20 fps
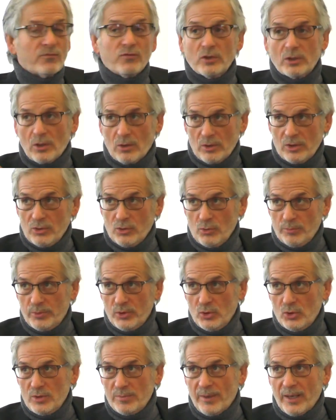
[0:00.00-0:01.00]
If you don't know who
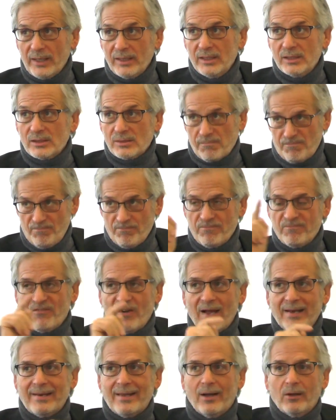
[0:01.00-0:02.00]
PewDiePie is,
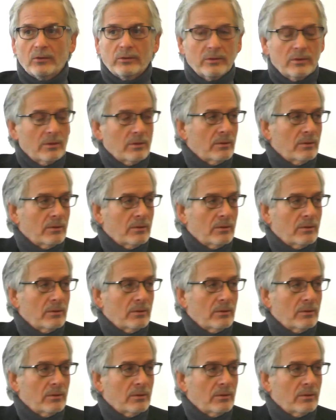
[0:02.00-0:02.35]
find out.